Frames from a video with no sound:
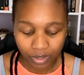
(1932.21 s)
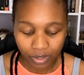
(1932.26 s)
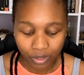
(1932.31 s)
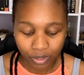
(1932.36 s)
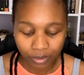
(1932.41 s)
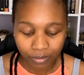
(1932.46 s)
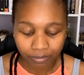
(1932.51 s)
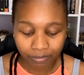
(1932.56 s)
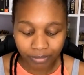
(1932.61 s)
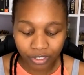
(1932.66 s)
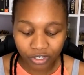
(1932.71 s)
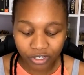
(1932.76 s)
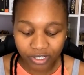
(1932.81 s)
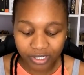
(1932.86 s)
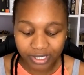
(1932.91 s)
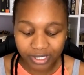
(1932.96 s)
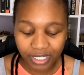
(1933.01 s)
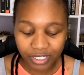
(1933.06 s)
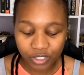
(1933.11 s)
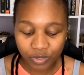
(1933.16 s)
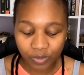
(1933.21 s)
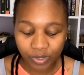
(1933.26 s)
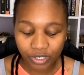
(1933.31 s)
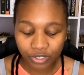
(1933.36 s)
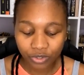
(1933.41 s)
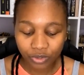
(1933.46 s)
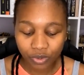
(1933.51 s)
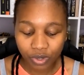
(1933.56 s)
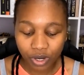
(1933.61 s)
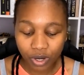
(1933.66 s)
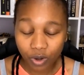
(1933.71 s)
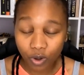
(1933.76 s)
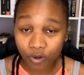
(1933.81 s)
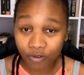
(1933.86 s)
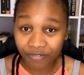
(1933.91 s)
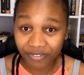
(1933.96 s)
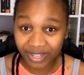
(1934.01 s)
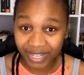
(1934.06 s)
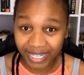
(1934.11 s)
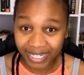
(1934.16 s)
because that's when you are
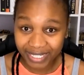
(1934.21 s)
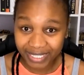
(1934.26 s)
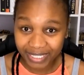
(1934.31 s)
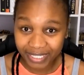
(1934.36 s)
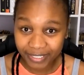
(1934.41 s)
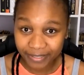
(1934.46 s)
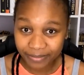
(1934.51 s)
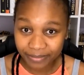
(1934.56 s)
ovulating.